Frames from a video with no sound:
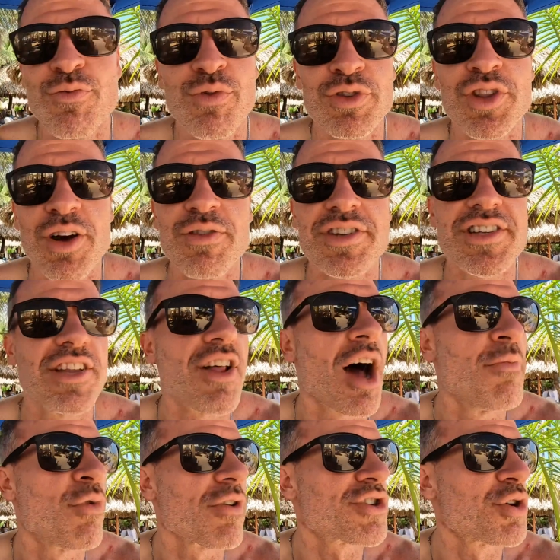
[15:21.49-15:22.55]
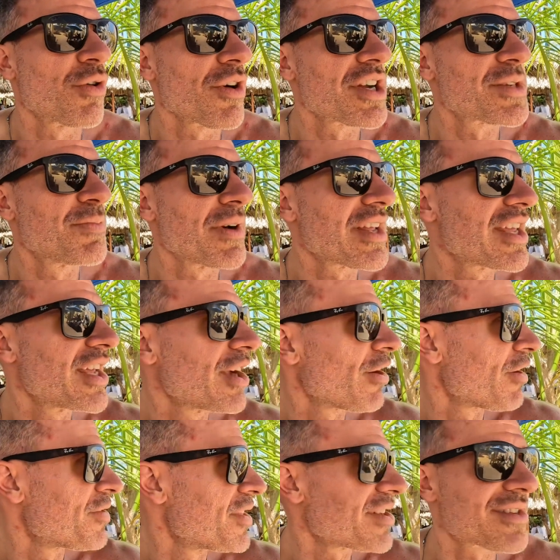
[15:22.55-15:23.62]
notice a lot more tourists. But here
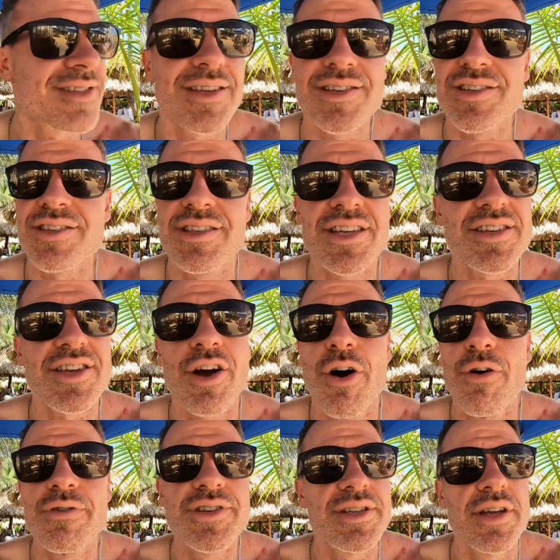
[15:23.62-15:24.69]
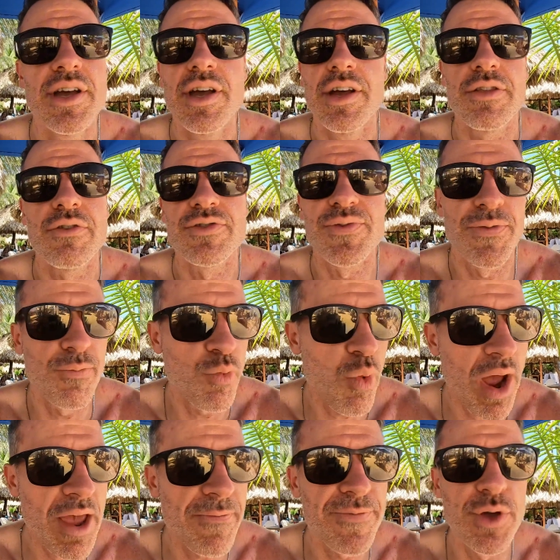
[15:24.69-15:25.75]
on this coast, there's
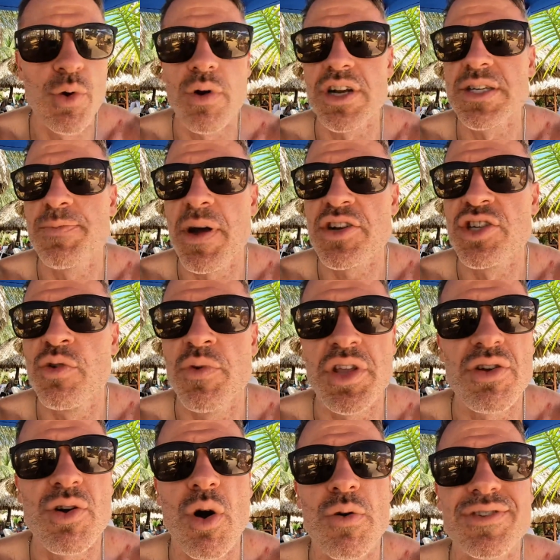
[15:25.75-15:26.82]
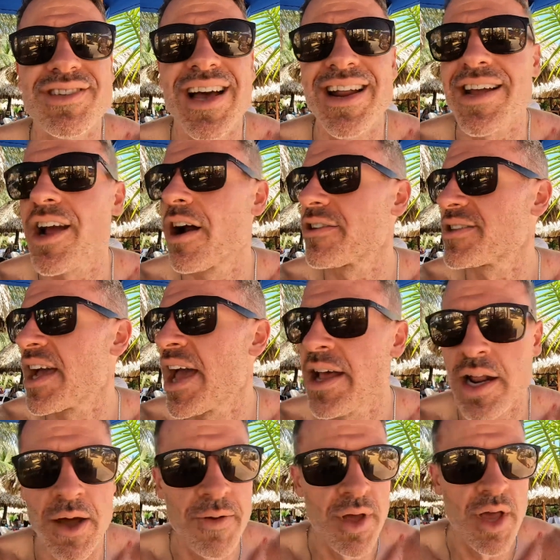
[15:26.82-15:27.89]
way fewer, especially when you go outside of
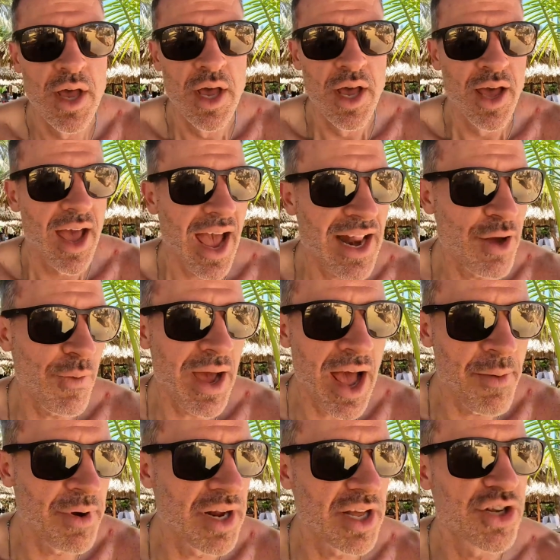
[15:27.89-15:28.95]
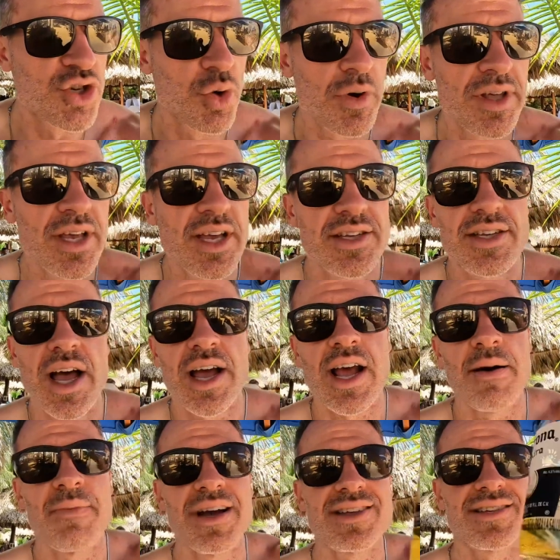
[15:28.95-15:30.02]
Cartagena. Anyway, I'm gonna enjoy this. I
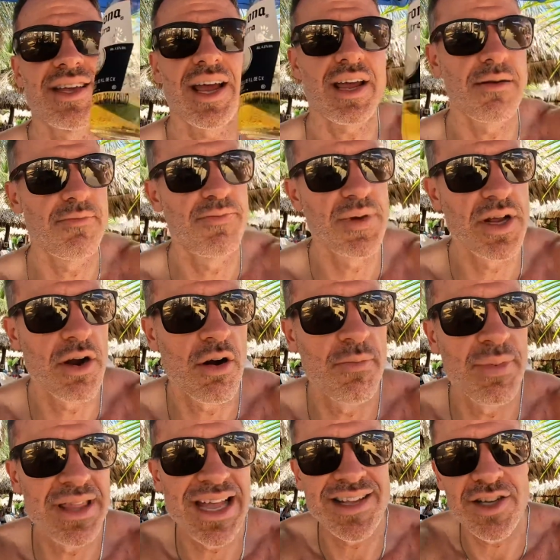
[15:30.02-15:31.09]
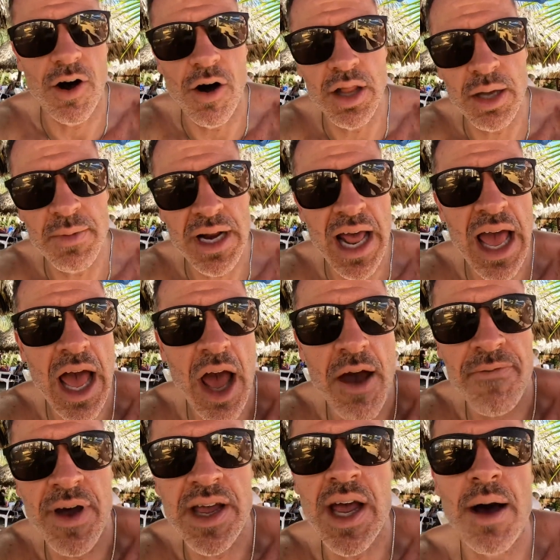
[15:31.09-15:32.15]
got my second beer, but that's all I'm gonna
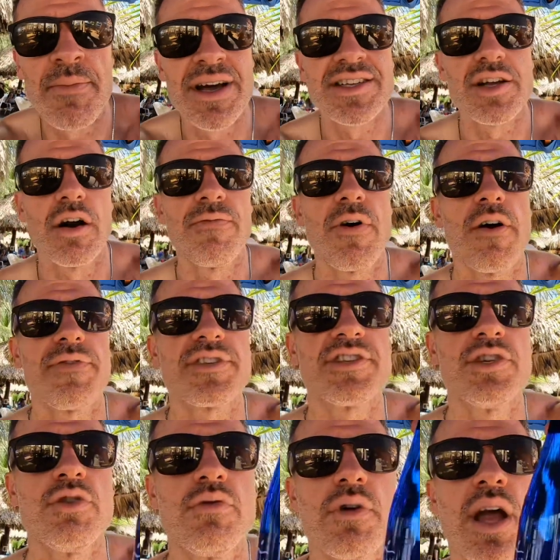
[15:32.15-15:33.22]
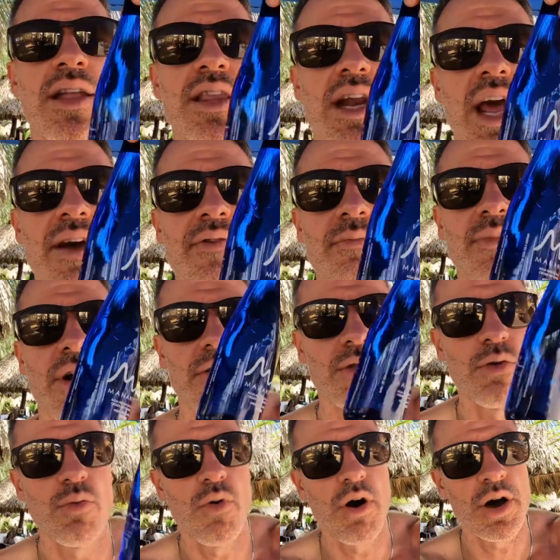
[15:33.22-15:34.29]
have. I cut myself off at 2, and then I have a bottle
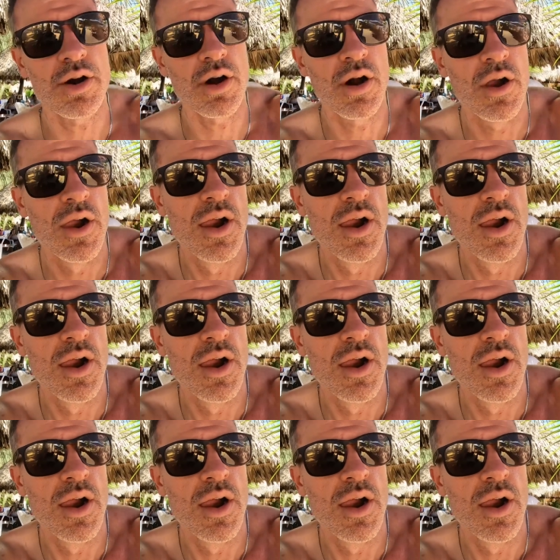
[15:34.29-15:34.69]
of water.